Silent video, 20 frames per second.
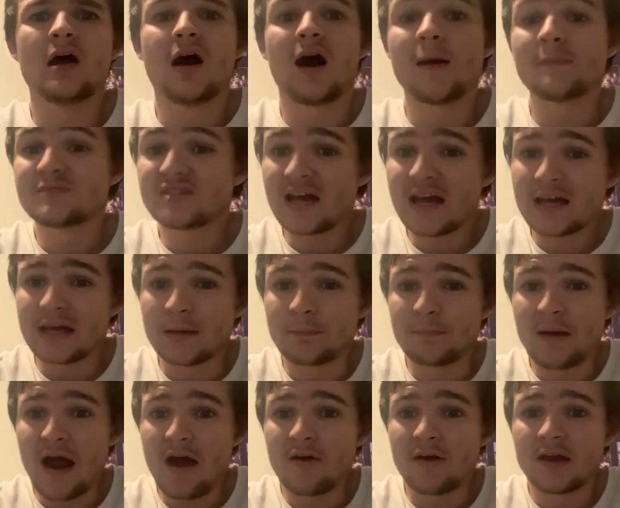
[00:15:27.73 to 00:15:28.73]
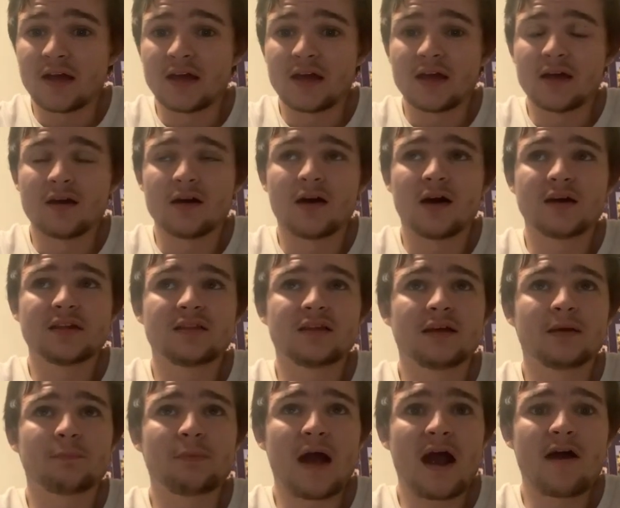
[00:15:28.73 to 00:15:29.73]
I'm taking Parra here. I
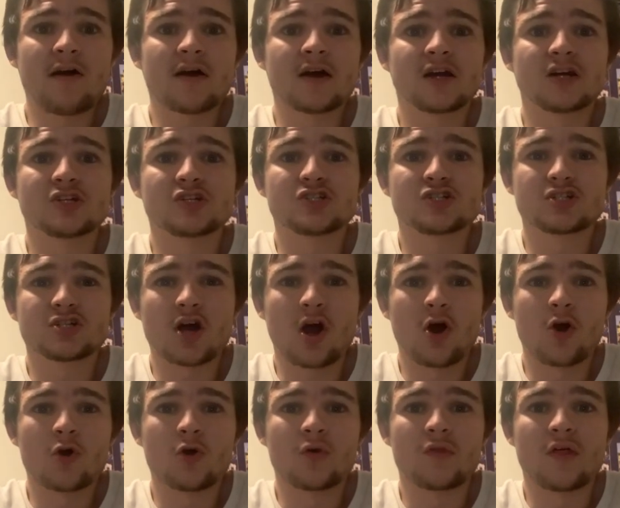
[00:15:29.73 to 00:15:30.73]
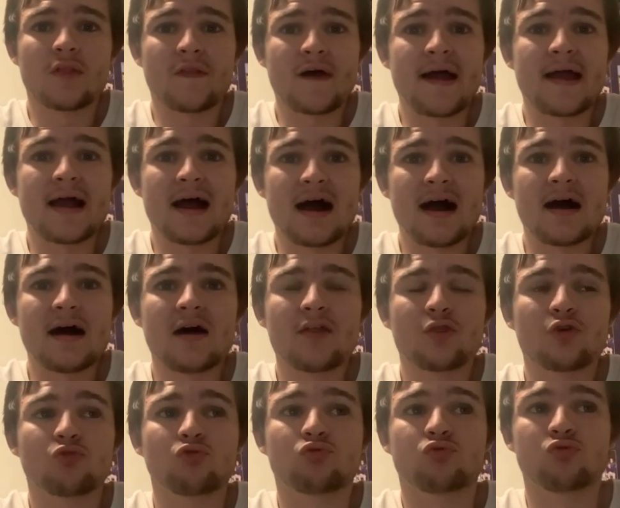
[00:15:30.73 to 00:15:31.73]
think Parra can show that they are
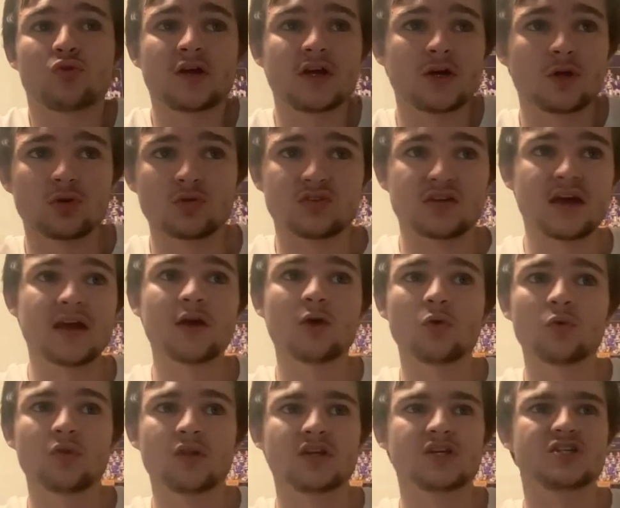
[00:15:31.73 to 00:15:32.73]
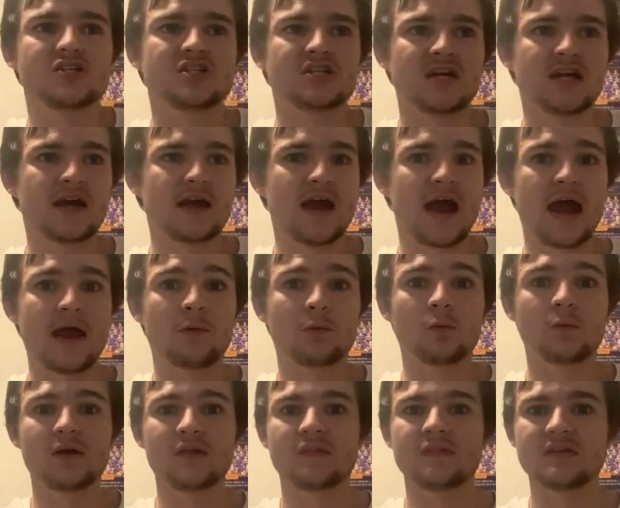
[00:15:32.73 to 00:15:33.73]
the real deal this year
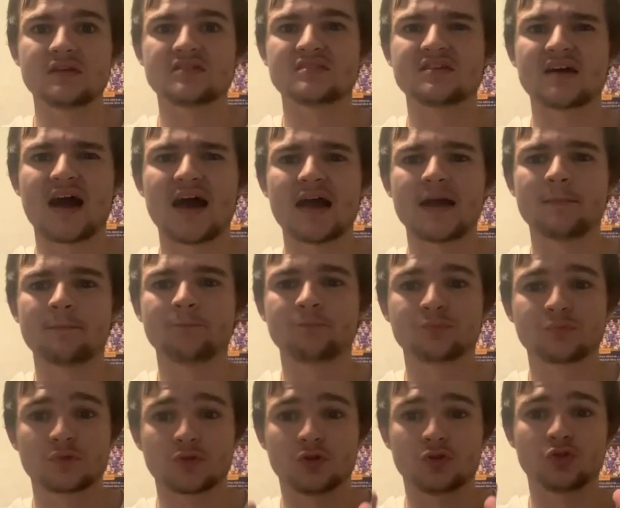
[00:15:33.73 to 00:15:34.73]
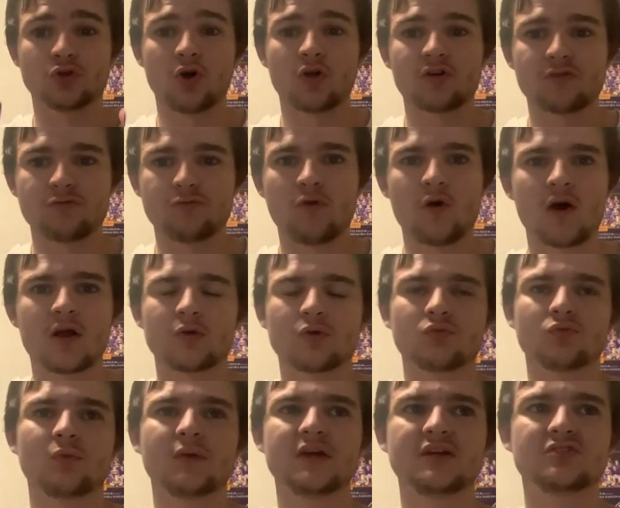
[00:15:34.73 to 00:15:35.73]
and win this game not a
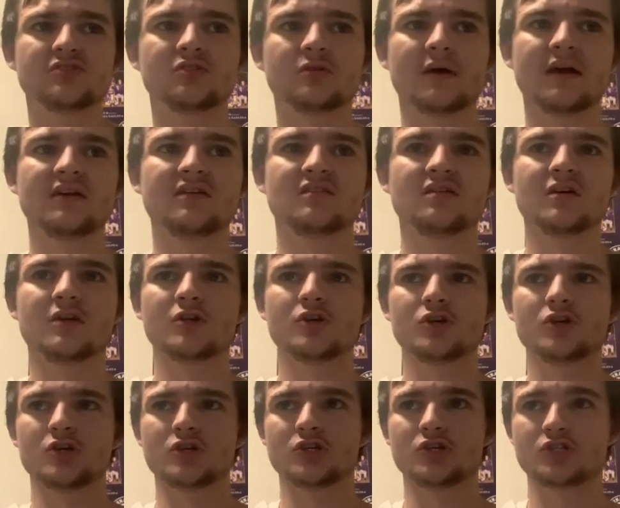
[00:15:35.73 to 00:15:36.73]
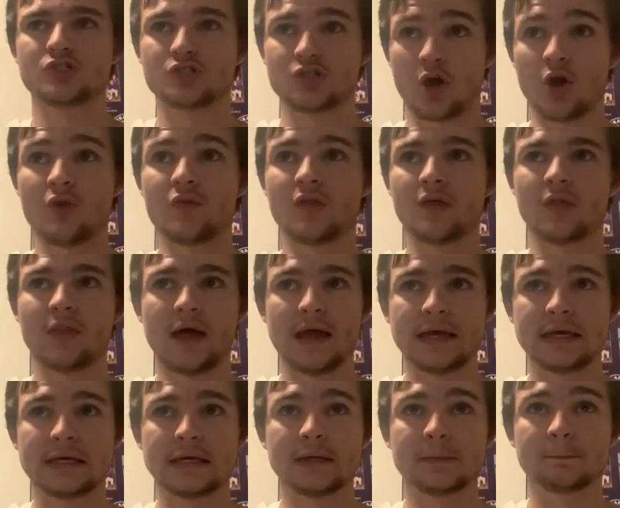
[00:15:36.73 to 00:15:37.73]
finals week to exit. Show that
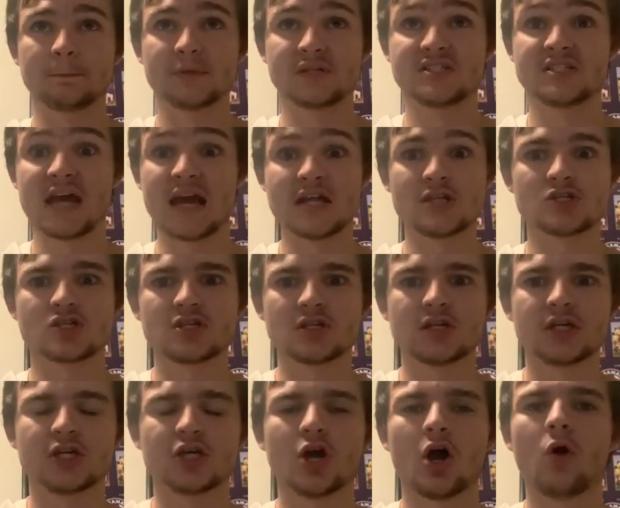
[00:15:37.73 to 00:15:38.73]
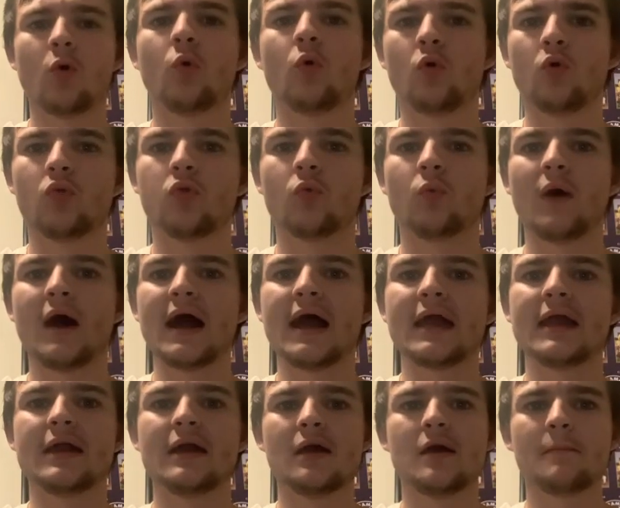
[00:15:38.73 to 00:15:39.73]
they can potentially go all the
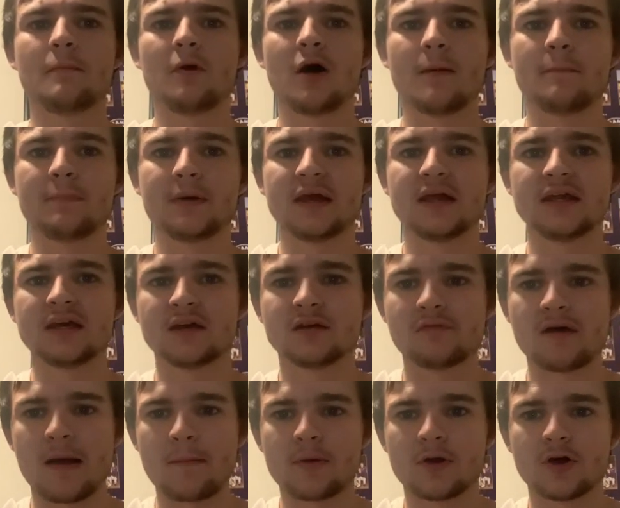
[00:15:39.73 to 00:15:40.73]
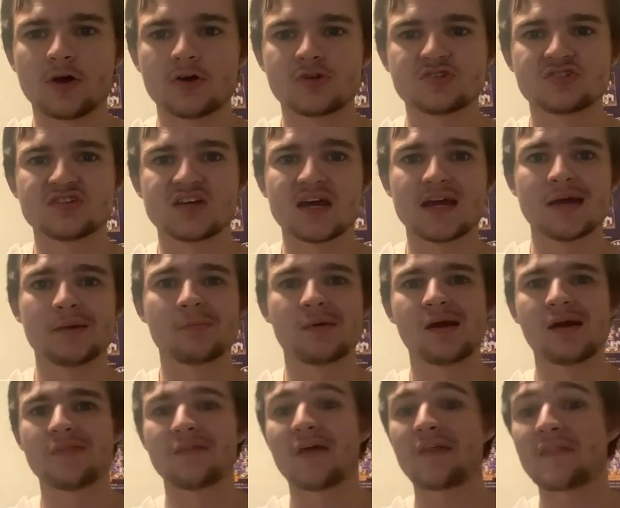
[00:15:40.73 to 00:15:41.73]
way by beating a Rabbitohs team
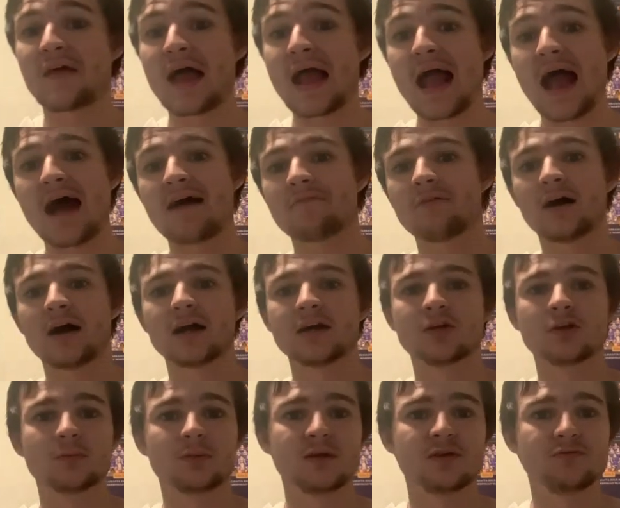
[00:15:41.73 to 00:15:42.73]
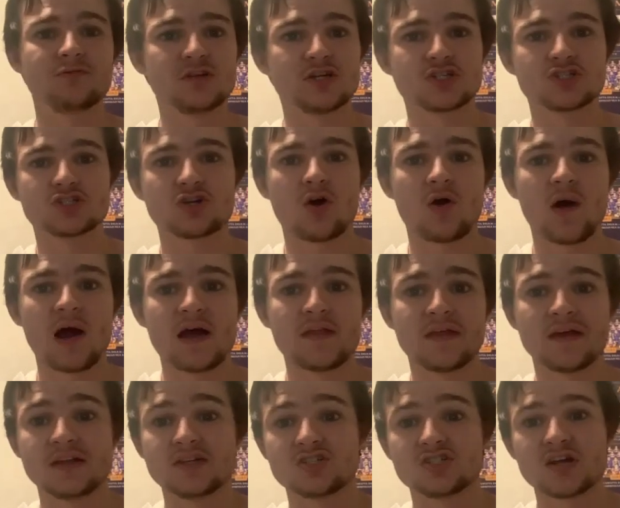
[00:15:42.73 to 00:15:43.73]
that they have arguably finished higher
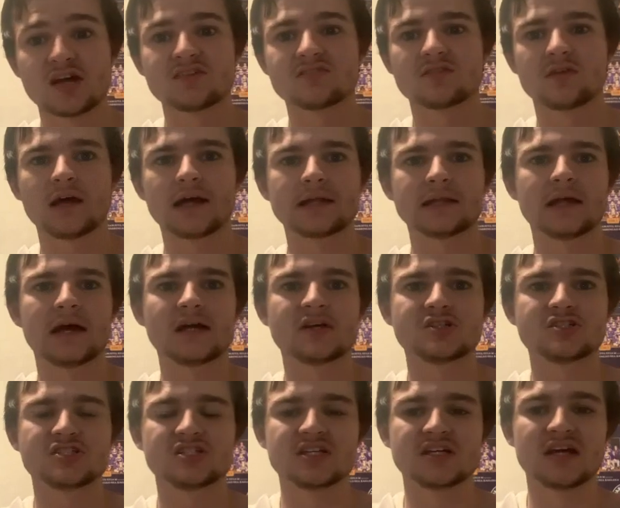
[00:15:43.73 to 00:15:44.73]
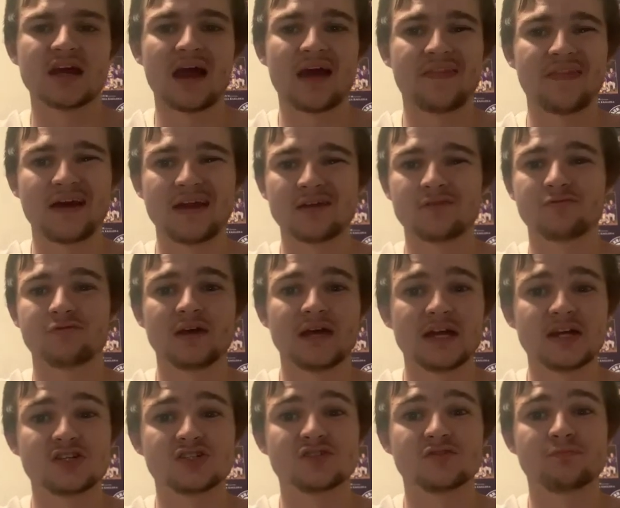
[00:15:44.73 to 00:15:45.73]
than just like last year and that
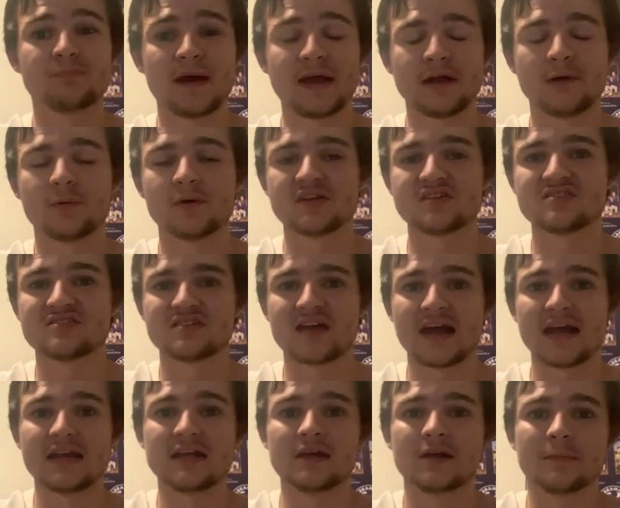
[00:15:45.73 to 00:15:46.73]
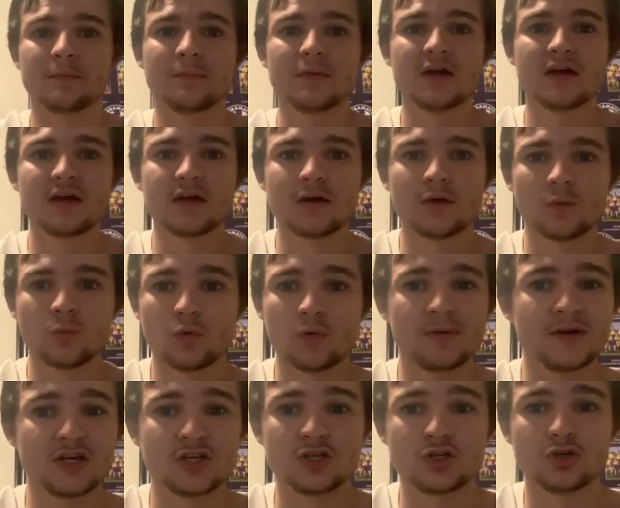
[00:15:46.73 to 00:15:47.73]
advantage of Bankwest Stadium will
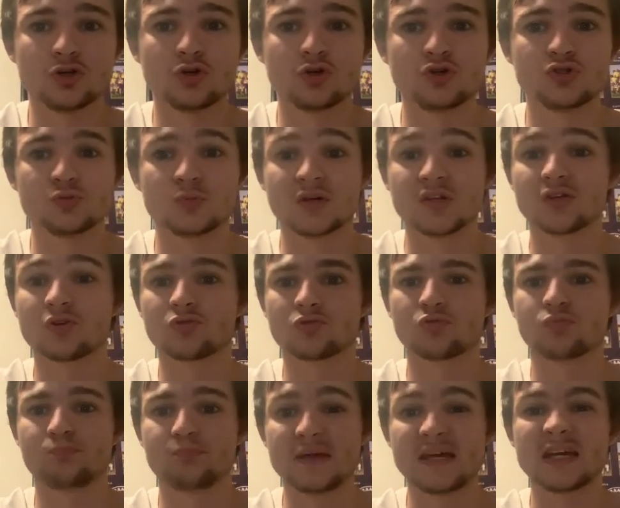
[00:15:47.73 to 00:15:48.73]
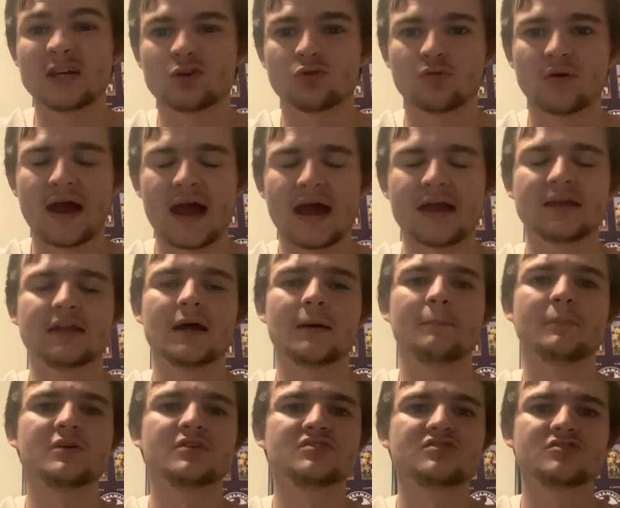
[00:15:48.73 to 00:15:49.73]
be huge with big crowd
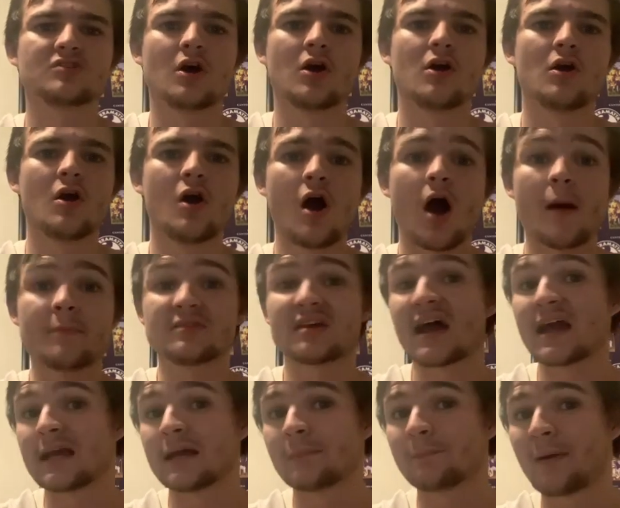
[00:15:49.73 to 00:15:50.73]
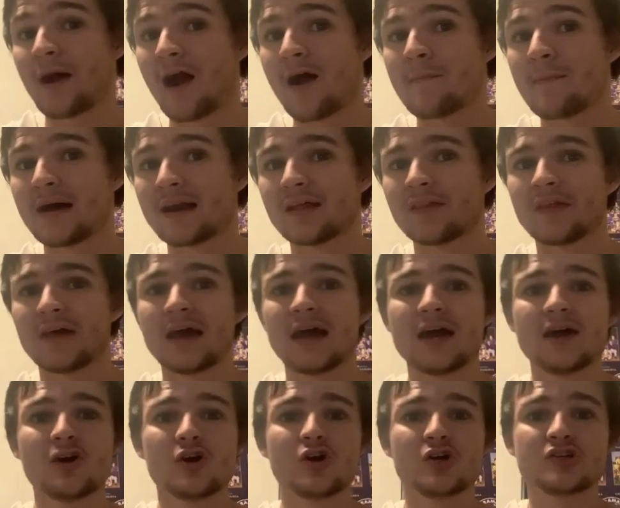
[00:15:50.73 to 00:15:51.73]
numbers. So I'm taking Parramatta
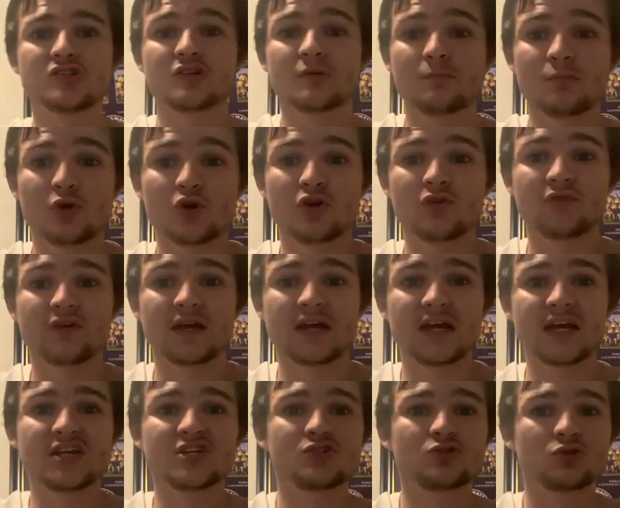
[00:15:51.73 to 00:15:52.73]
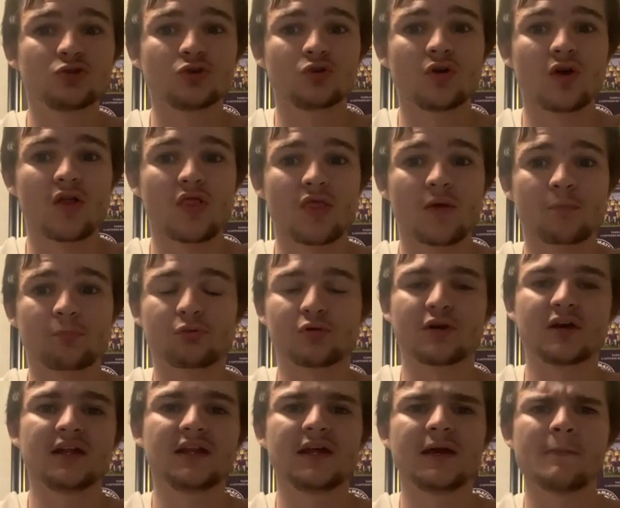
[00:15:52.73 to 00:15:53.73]
there to move into the
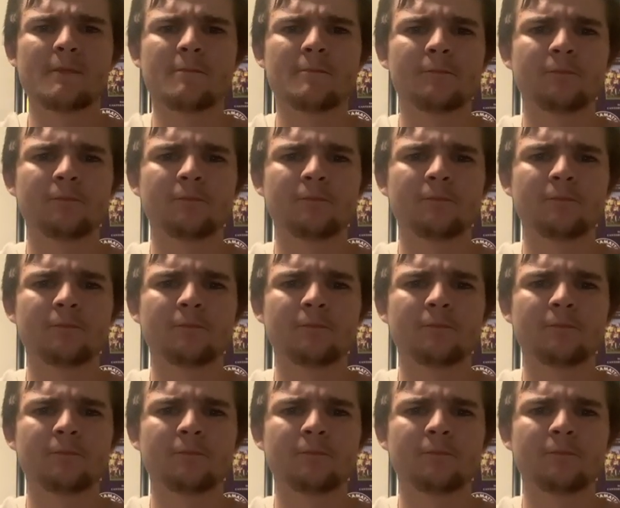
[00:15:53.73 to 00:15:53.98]
prelim.